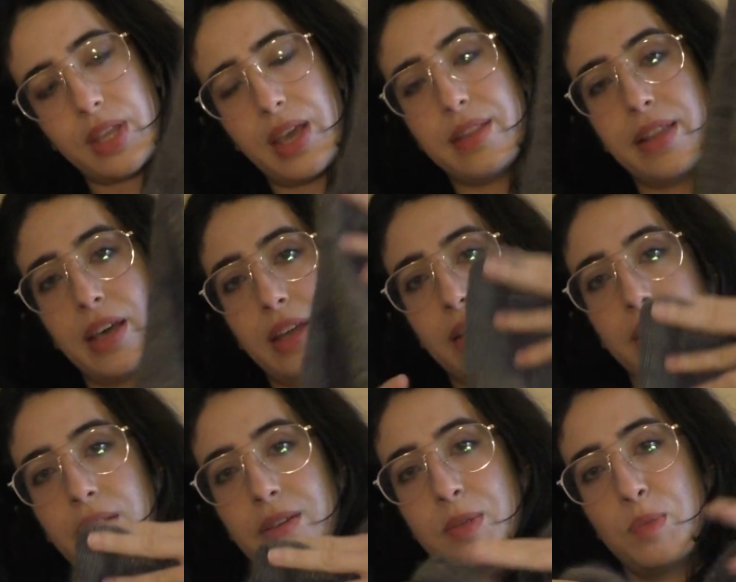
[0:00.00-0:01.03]
And then,
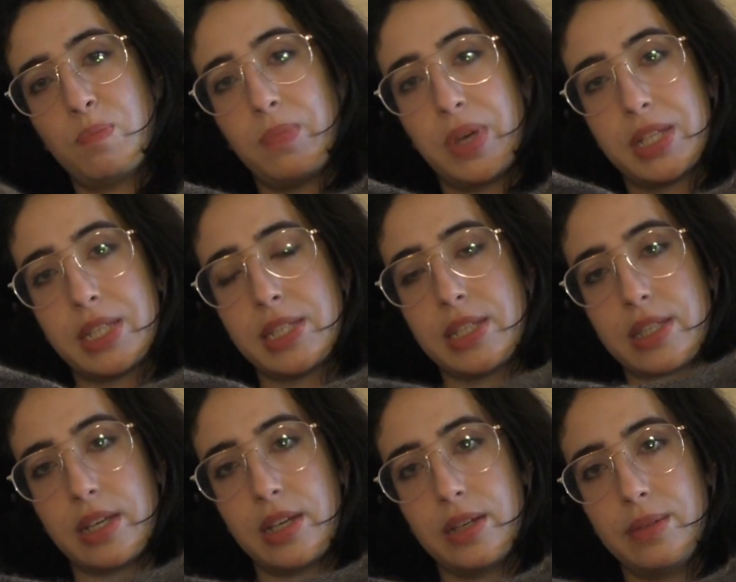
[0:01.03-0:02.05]
because this is
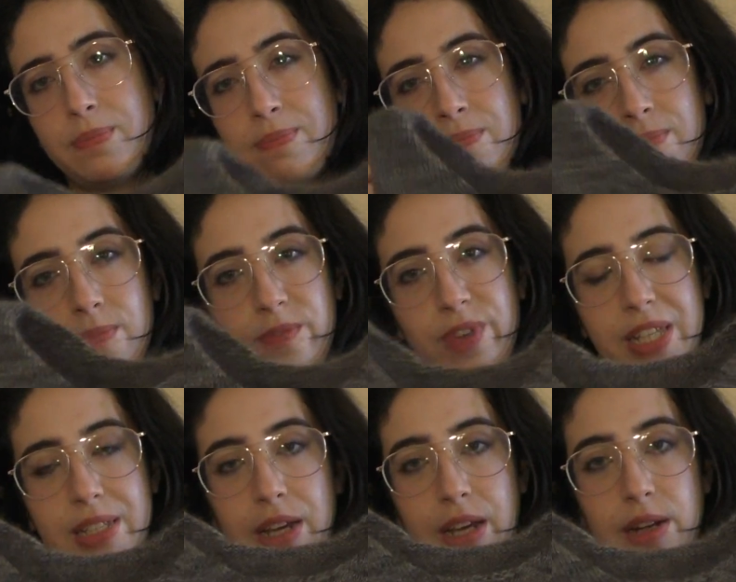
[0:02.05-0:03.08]
a
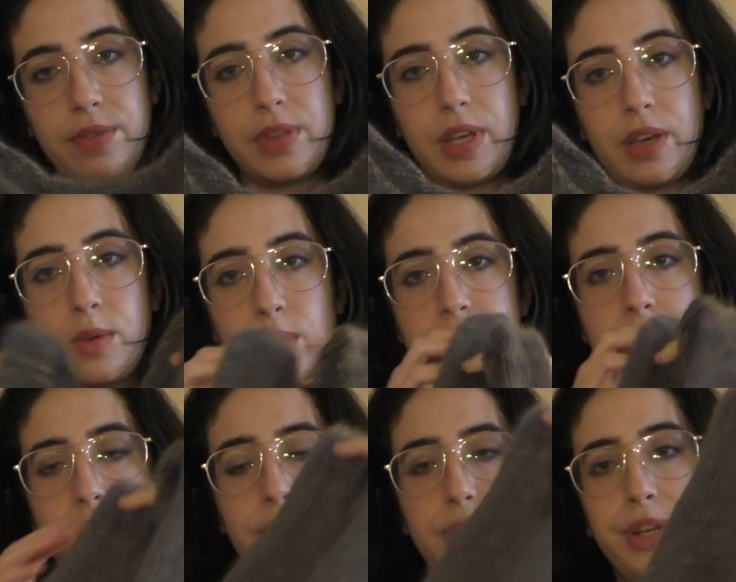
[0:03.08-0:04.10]
vest kind of thing, once I've
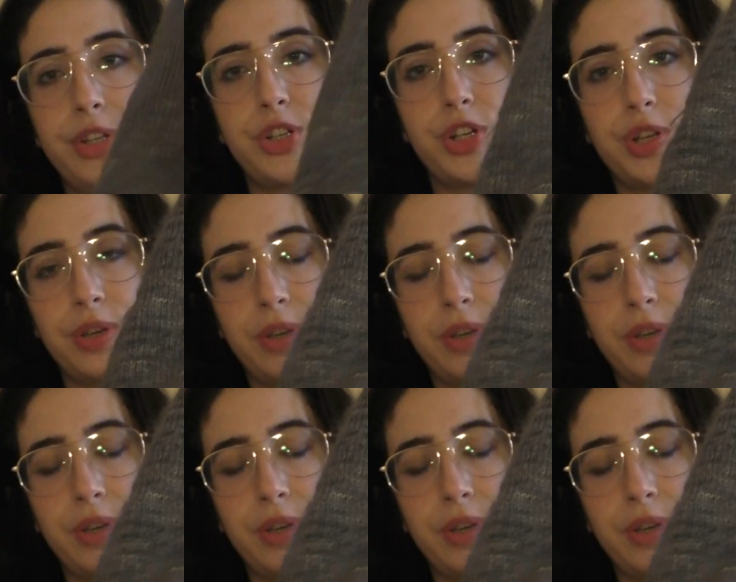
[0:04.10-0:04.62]
finished